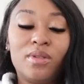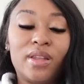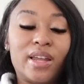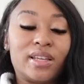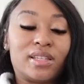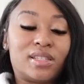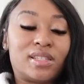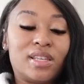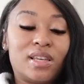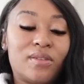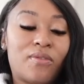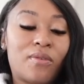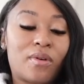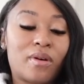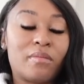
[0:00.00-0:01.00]
let it sit
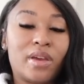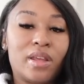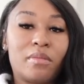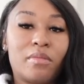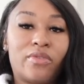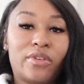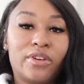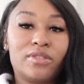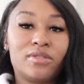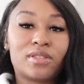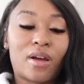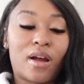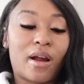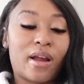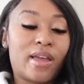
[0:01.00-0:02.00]
for a minute before you
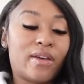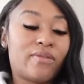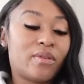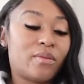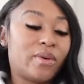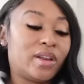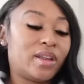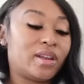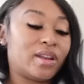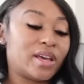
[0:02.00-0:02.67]
start effing with it.